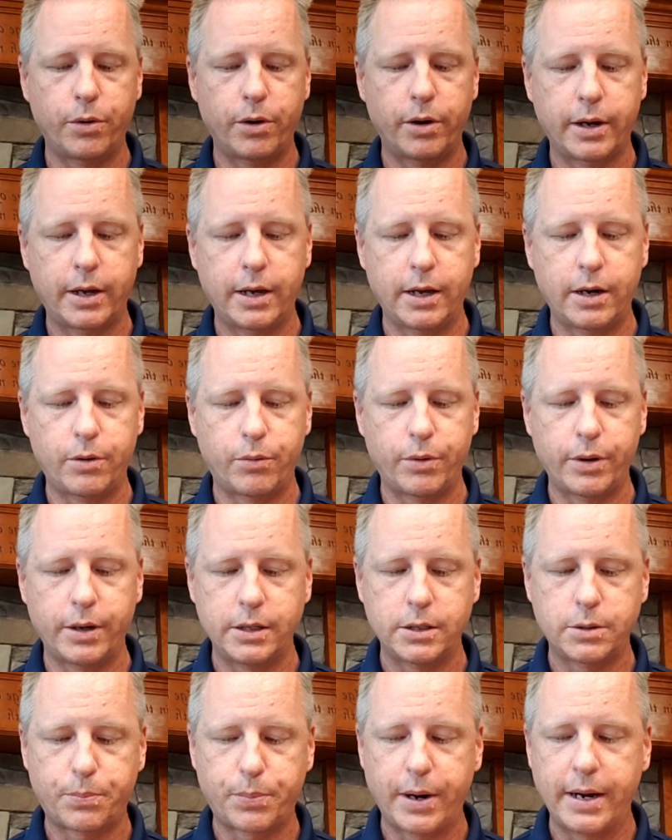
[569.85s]
where again it
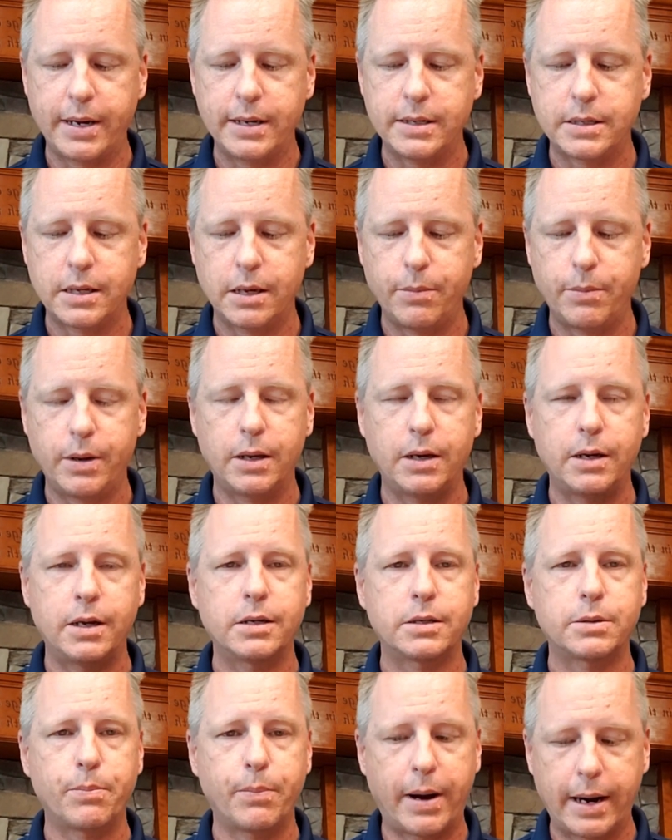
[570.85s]
reads, praise him in
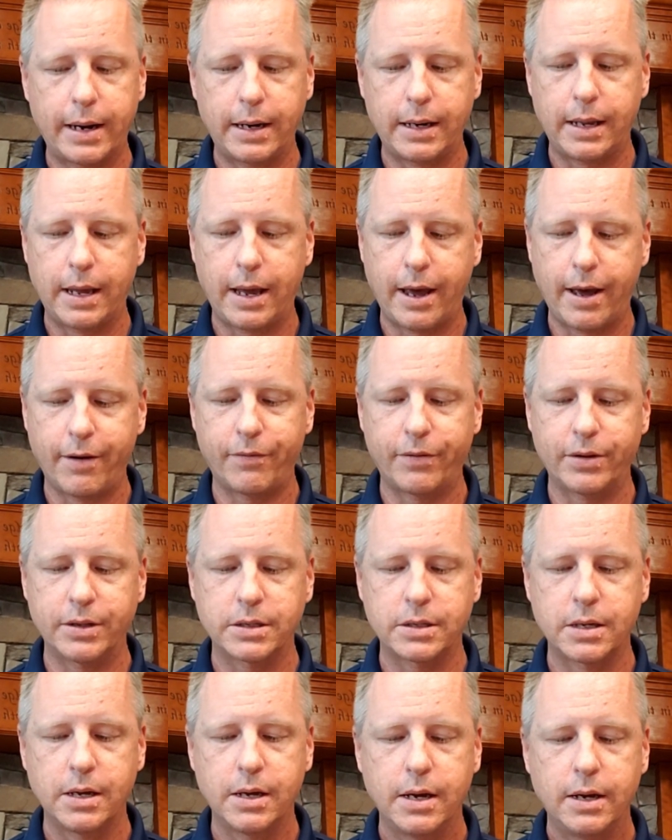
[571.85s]
his mighty
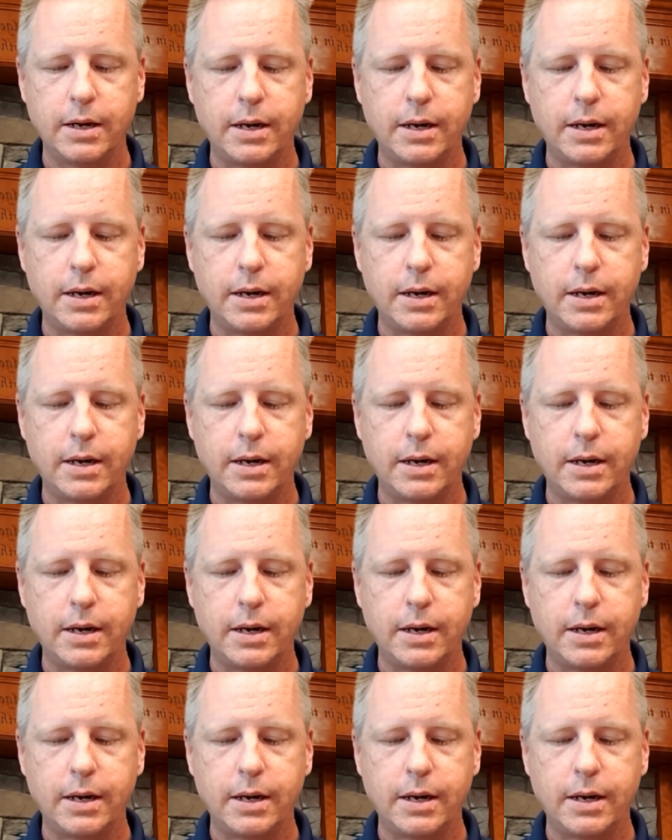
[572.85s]
heavens.